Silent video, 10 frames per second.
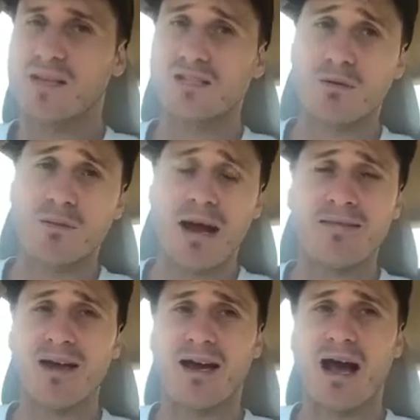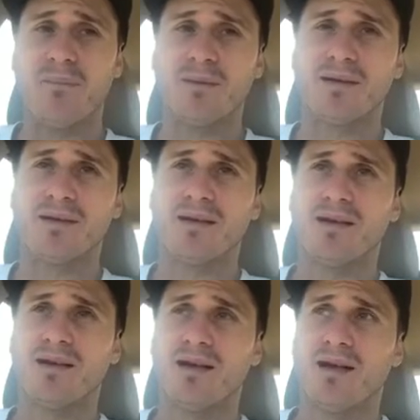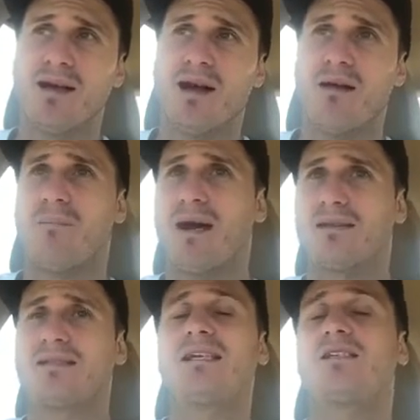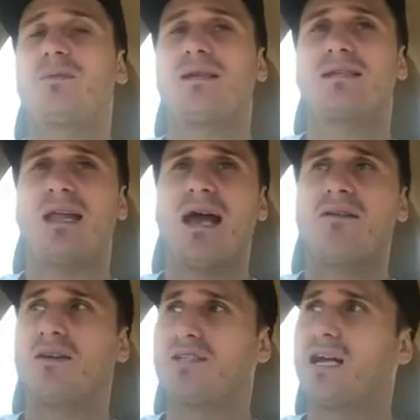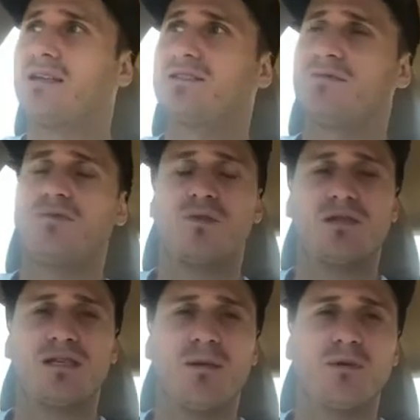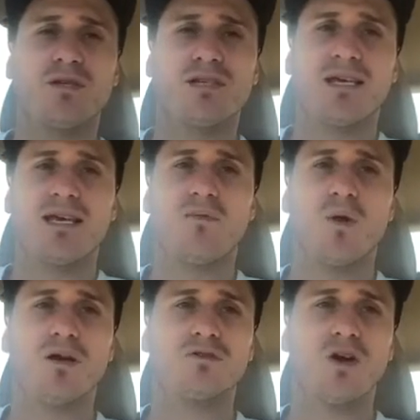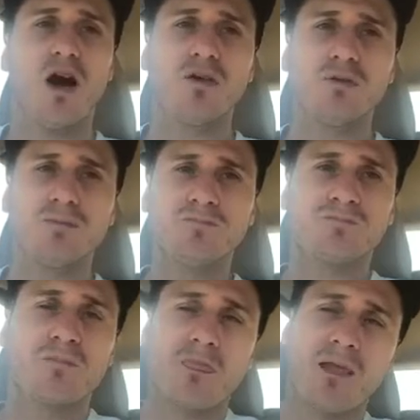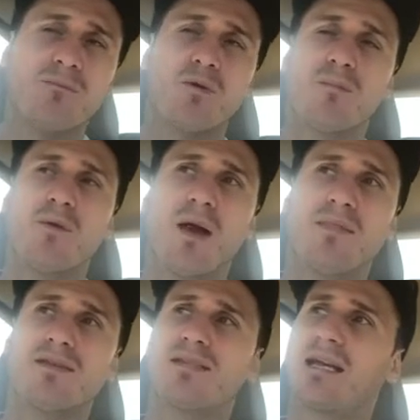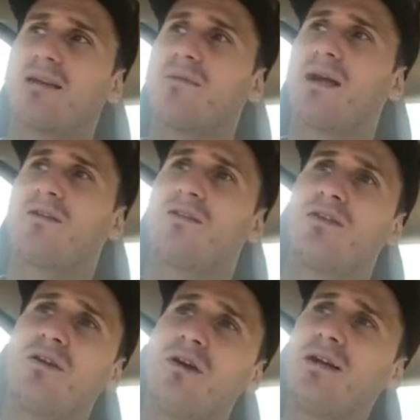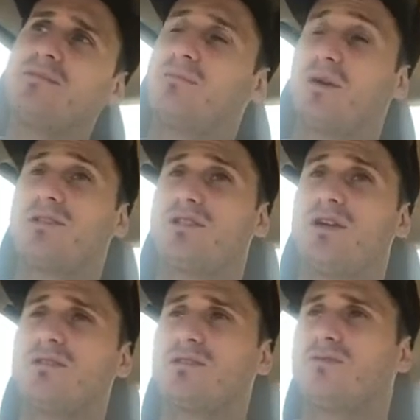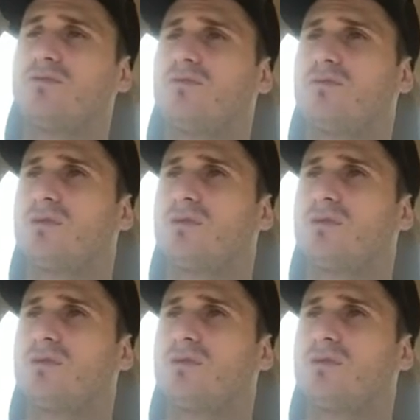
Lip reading: So we made that happen. About 6 weeks later, I challenged him for his WCE world title. He put me away in the second round on the night, body shots. Whew.